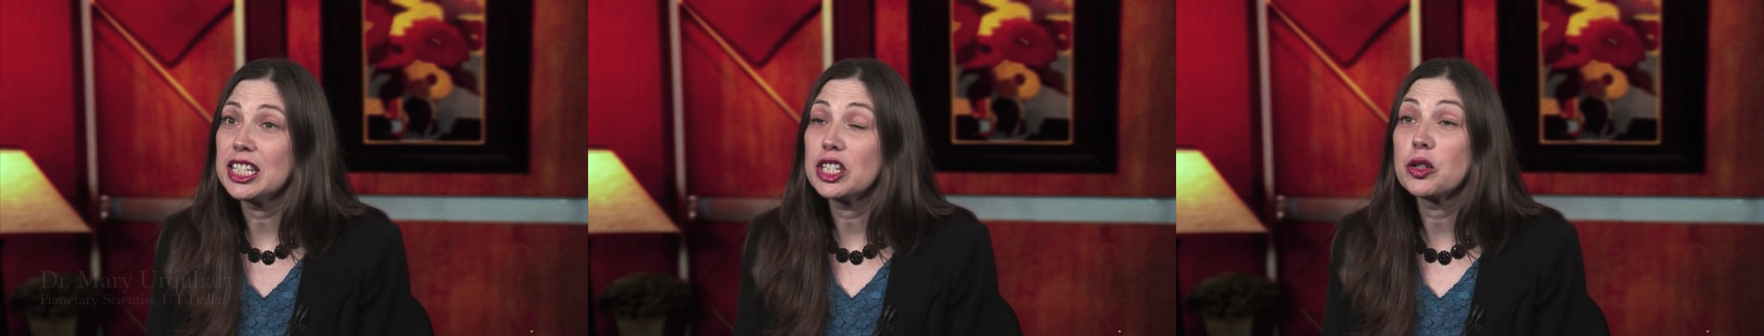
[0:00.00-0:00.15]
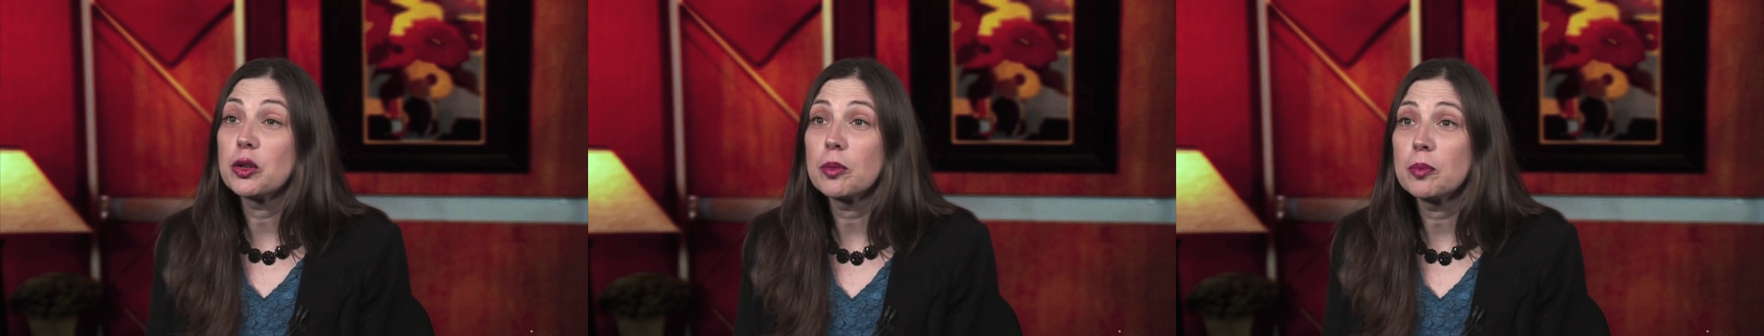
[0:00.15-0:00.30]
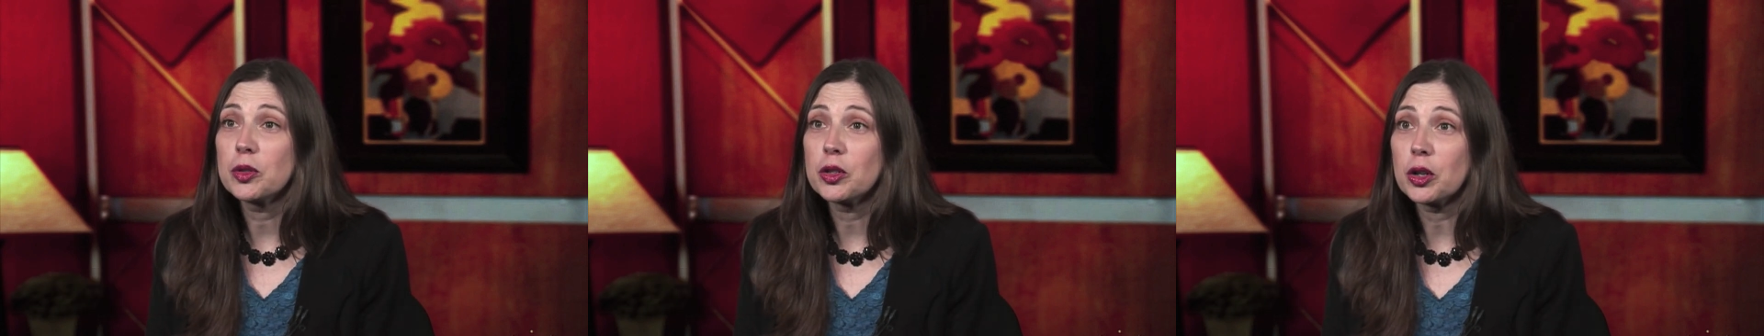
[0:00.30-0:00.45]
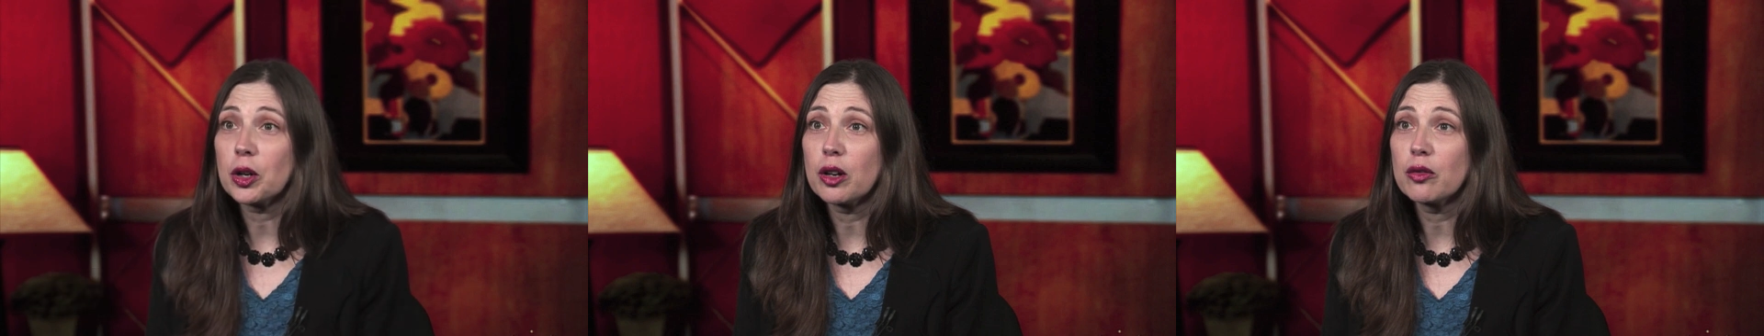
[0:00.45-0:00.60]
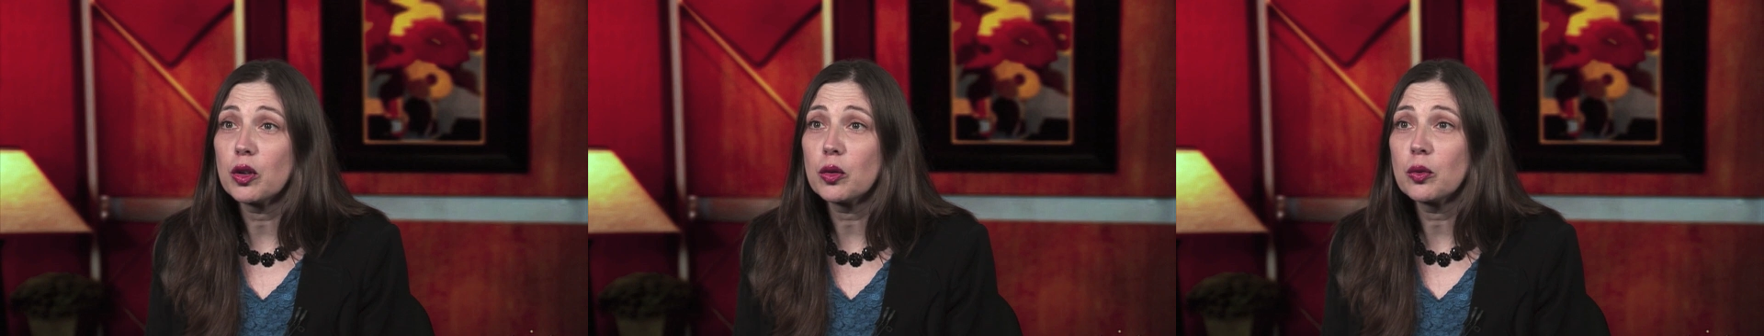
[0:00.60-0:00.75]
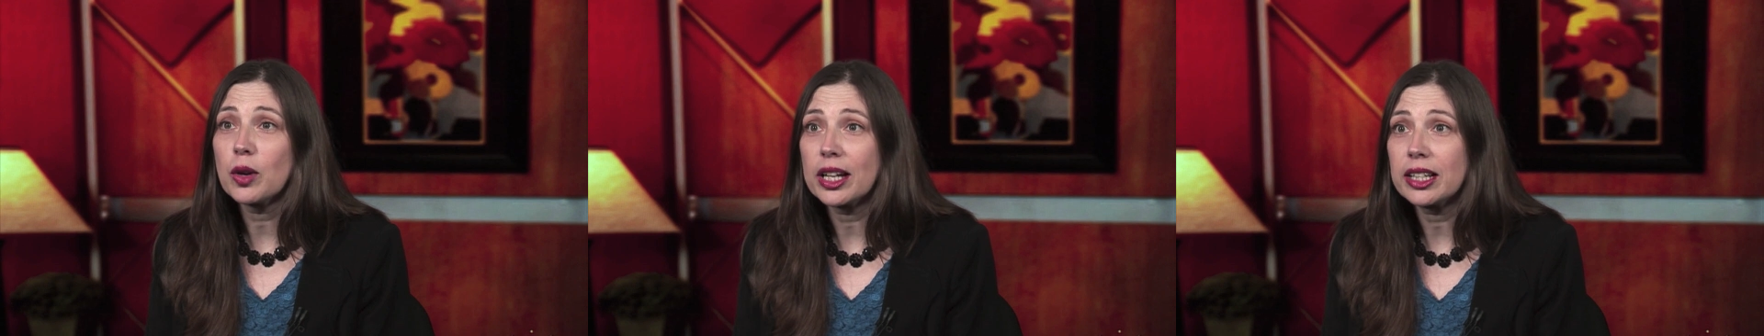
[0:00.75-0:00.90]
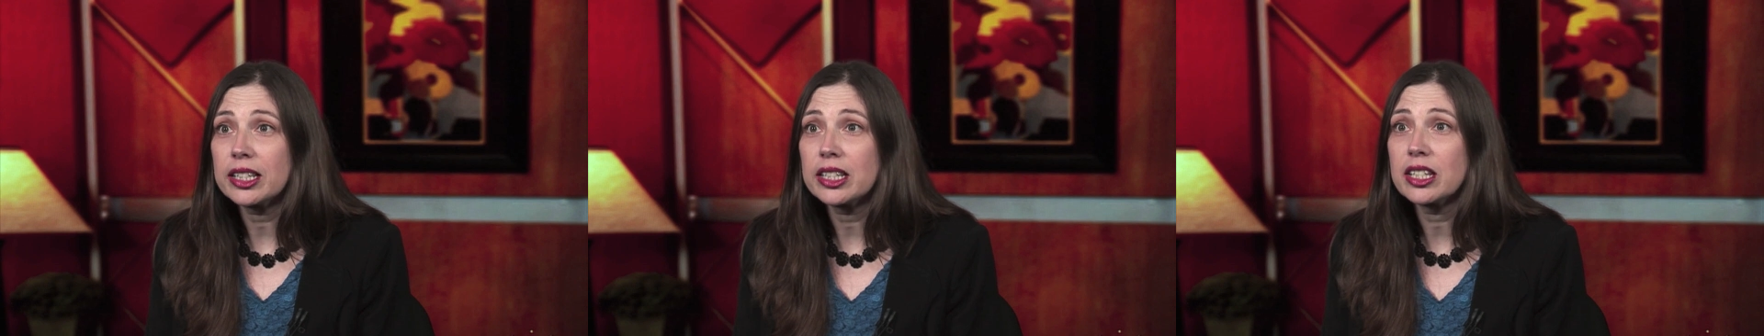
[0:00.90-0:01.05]
to observe a
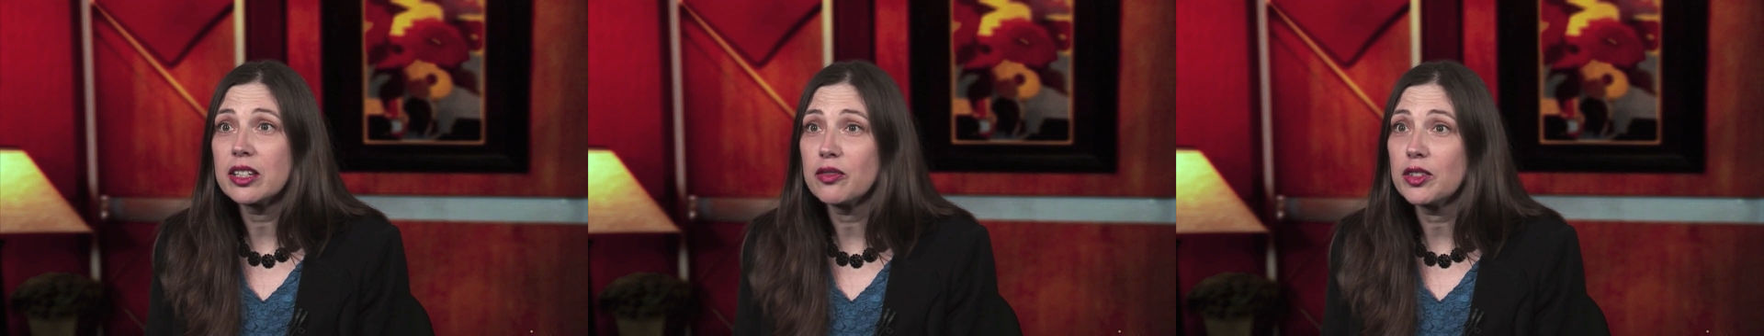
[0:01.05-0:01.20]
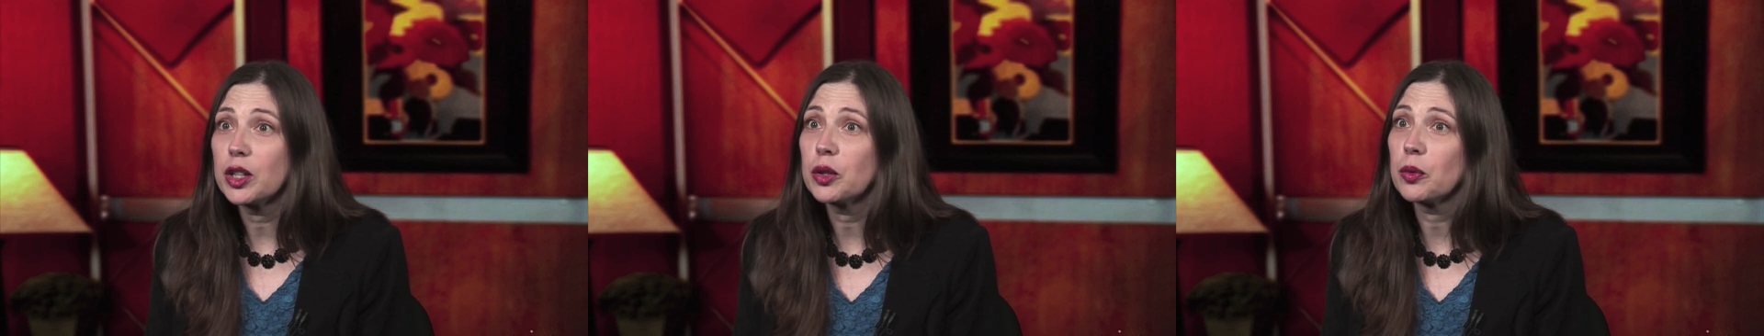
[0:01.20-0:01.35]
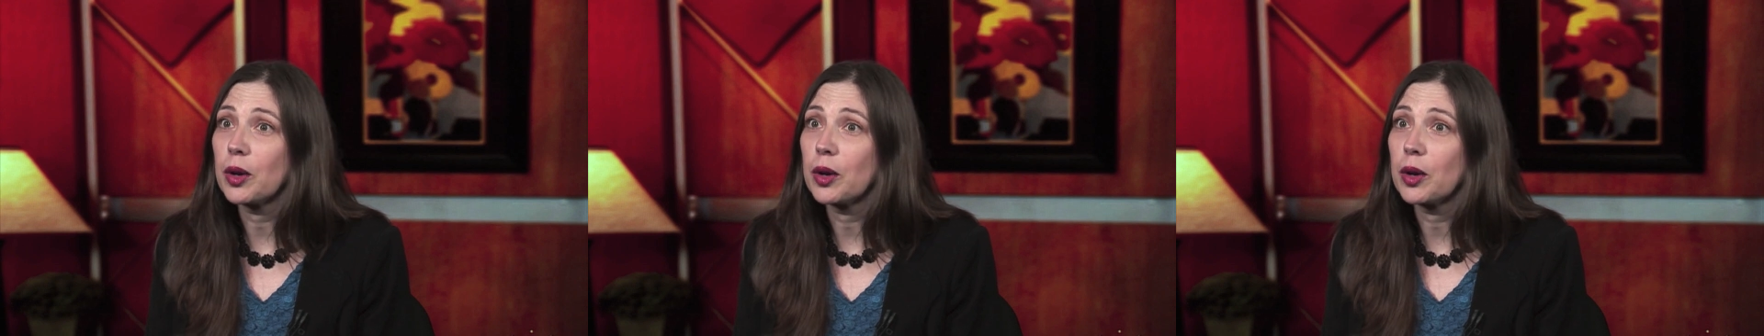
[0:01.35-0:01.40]
relatively